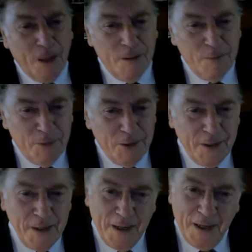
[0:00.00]
mood
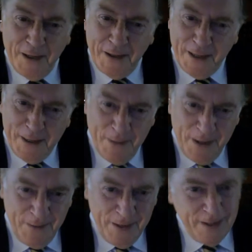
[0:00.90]
indigo there, but I
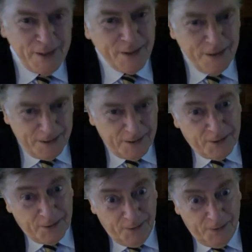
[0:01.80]
mean, that's the
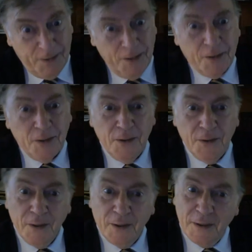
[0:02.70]
sort of thing you can do.
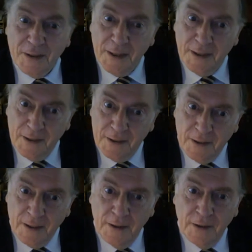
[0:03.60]
You can take those
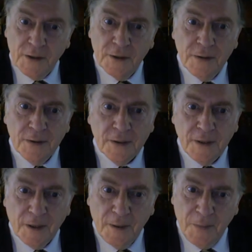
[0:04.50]
kind of tunes and you
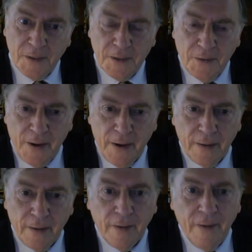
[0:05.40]
can mess around
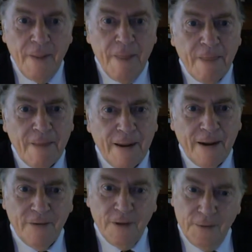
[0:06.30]
and have a
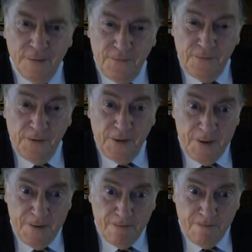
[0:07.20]
lot of fun.
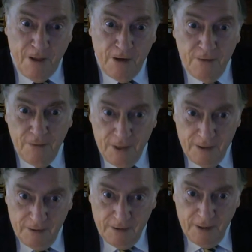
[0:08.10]
And who
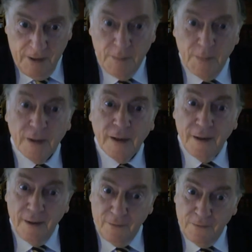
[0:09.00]
knows, you might get it
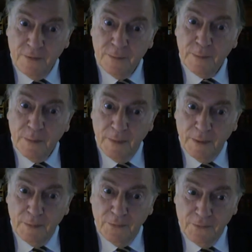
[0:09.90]
off for a public
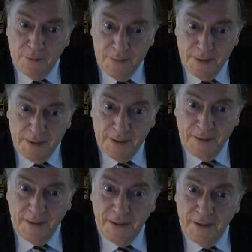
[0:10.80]
performance, and
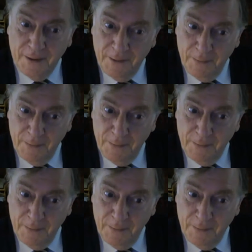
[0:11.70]
then you can